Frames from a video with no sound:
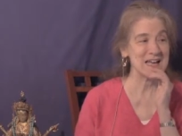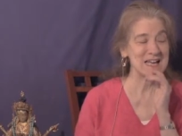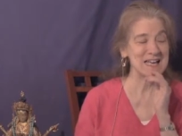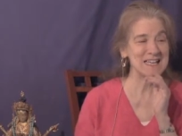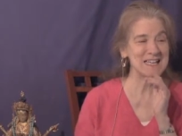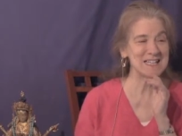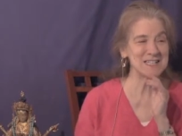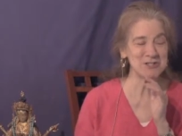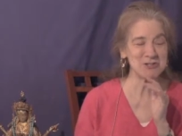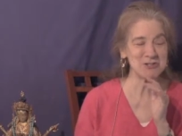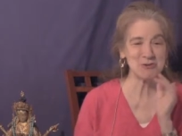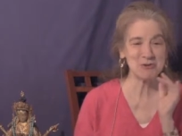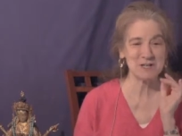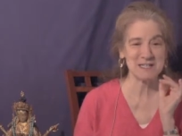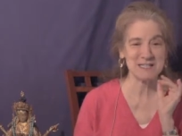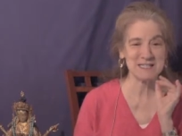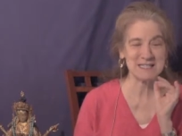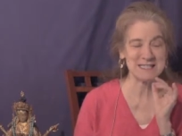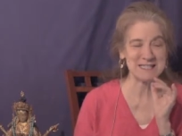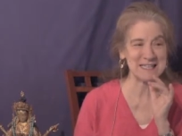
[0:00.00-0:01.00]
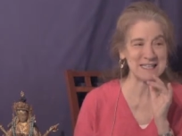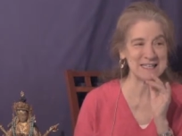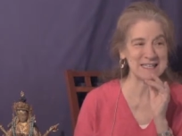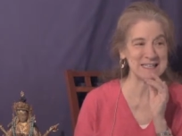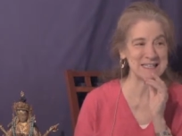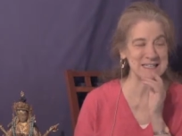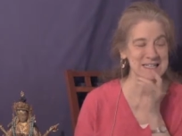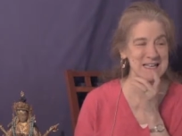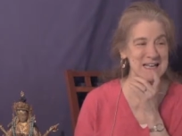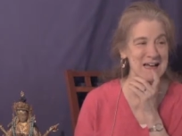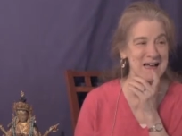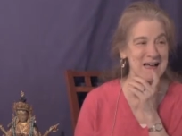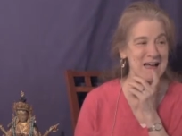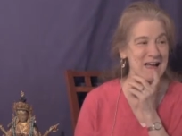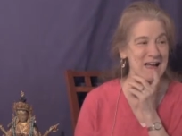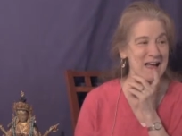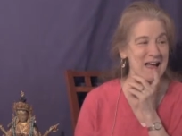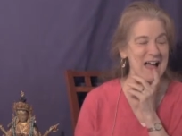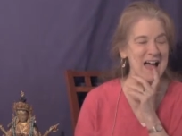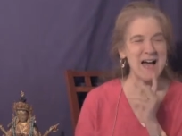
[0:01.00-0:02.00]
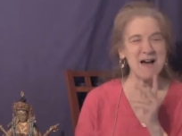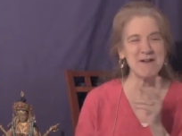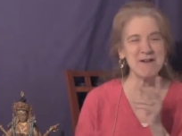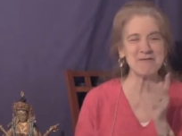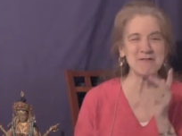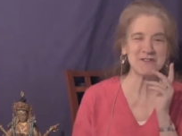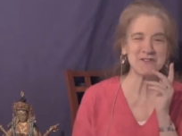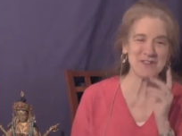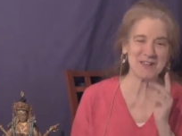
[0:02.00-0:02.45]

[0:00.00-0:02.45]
interest in having